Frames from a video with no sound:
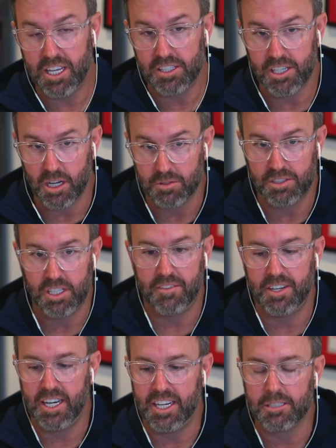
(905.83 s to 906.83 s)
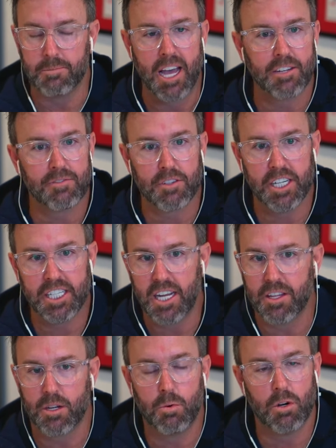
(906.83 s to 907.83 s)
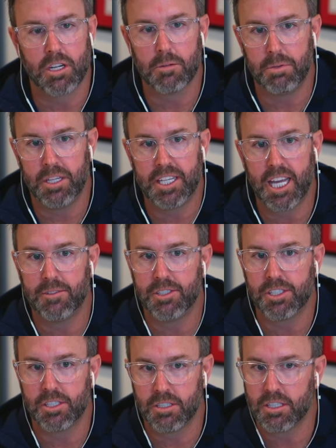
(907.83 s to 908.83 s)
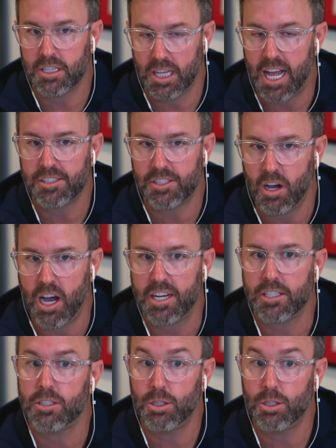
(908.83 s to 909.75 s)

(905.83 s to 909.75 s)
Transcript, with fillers: He's going seven innings. Max Fried, another quick complete game sh- last night.